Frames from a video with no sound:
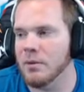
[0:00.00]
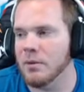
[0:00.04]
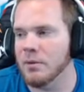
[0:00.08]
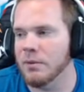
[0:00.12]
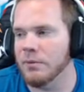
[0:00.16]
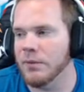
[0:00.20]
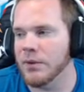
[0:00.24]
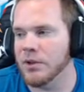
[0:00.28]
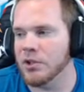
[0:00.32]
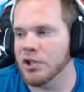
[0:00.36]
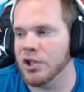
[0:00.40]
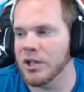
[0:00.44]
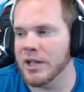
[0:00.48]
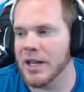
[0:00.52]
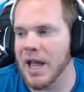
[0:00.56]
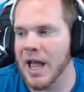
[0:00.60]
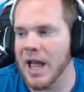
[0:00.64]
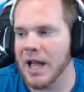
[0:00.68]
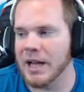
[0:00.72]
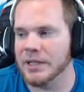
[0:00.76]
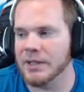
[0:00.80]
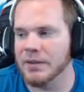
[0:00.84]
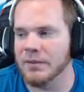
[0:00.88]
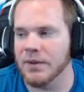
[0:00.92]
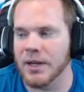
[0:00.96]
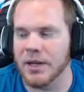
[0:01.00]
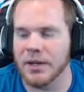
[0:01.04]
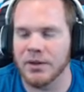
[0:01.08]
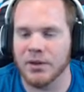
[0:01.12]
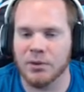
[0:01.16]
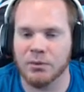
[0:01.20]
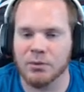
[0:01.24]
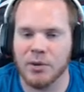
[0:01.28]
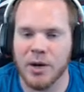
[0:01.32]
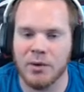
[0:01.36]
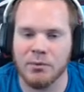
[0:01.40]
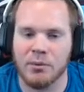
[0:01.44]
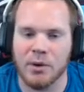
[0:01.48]
officially activated the
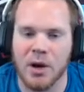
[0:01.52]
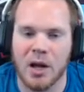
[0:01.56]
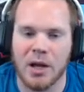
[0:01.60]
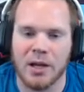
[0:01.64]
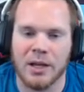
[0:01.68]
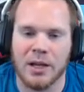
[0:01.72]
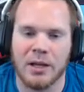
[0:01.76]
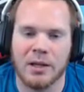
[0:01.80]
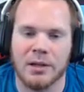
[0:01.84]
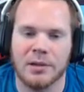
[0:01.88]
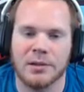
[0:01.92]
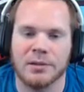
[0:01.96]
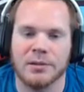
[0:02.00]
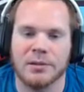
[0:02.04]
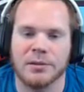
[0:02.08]
red rocket.